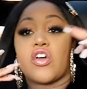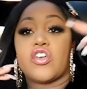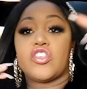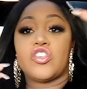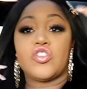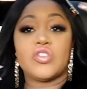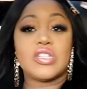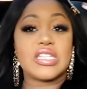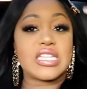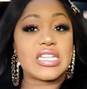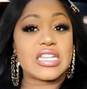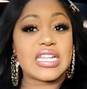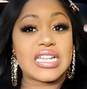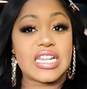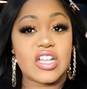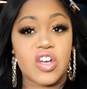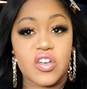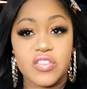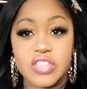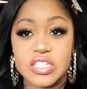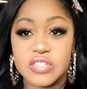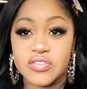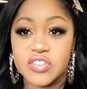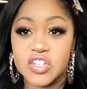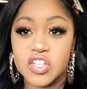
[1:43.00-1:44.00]
you didn't click
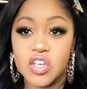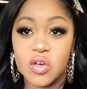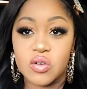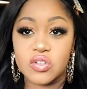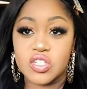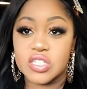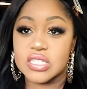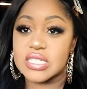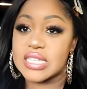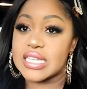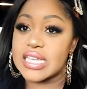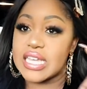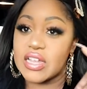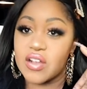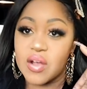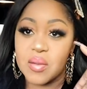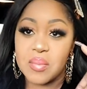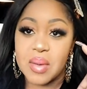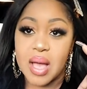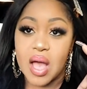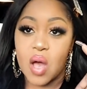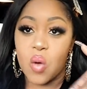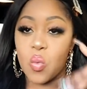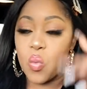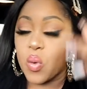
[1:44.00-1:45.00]
on this video just to hear
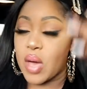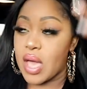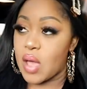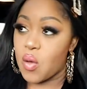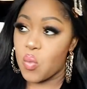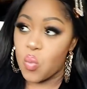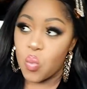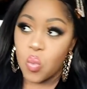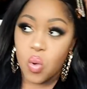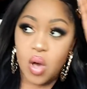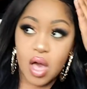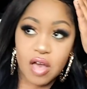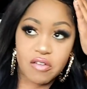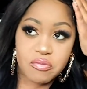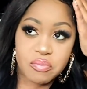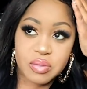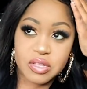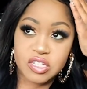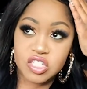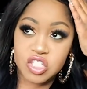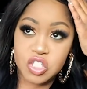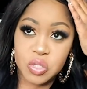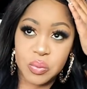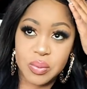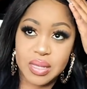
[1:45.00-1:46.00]
about what I've
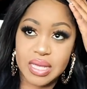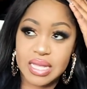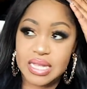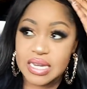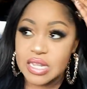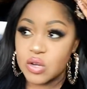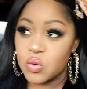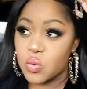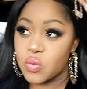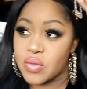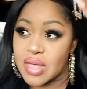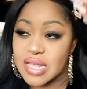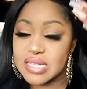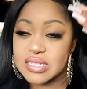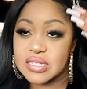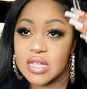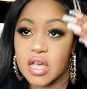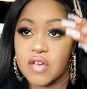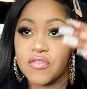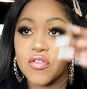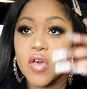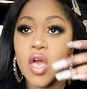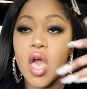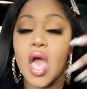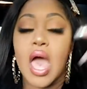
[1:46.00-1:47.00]
been doing and all that
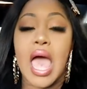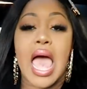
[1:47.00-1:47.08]
stuff.